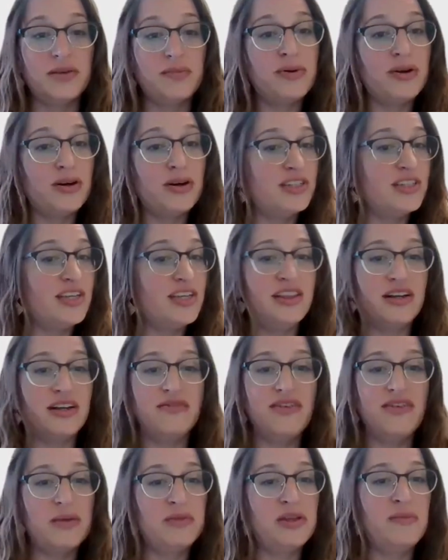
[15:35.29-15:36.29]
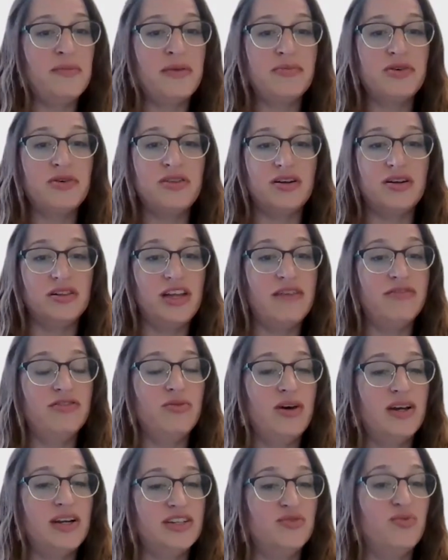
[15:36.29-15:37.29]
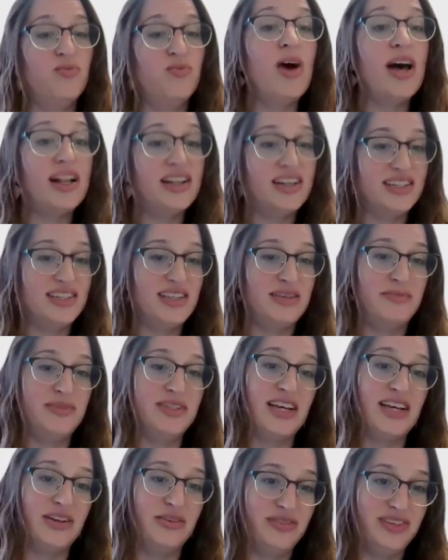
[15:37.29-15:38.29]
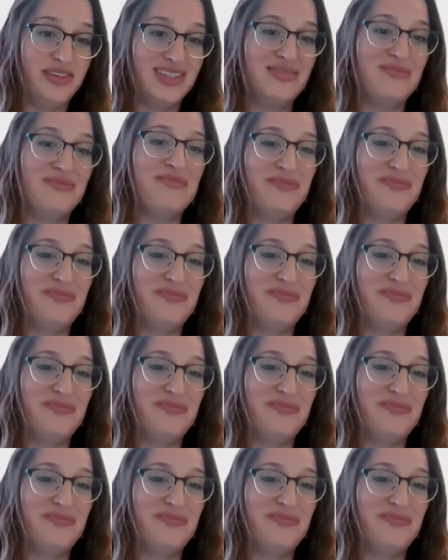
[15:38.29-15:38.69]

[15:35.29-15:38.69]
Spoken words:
person, their family member, their loved one, as well as themselves.